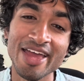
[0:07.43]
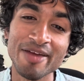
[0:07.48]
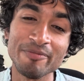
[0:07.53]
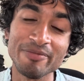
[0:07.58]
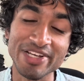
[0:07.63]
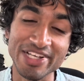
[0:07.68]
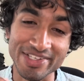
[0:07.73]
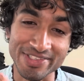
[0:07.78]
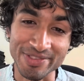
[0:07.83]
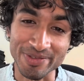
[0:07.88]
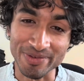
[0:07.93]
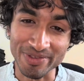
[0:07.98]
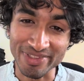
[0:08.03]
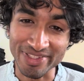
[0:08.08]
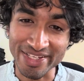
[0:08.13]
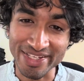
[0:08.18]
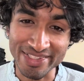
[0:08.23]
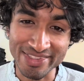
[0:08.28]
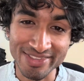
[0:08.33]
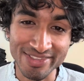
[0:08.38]
because it
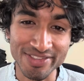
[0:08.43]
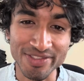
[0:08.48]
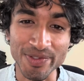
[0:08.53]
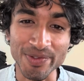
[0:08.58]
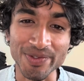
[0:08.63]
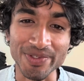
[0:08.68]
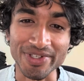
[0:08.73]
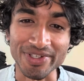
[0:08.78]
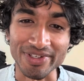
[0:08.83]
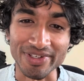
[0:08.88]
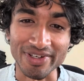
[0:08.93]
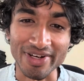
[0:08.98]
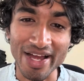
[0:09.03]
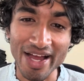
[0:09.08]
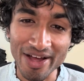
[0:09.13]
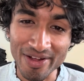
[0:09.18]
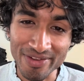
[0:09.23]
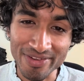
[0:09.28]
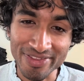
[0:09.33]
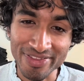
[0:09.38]
relates to your
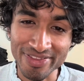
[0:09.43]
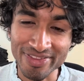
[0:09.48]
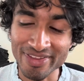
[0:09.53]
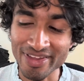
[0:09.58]
health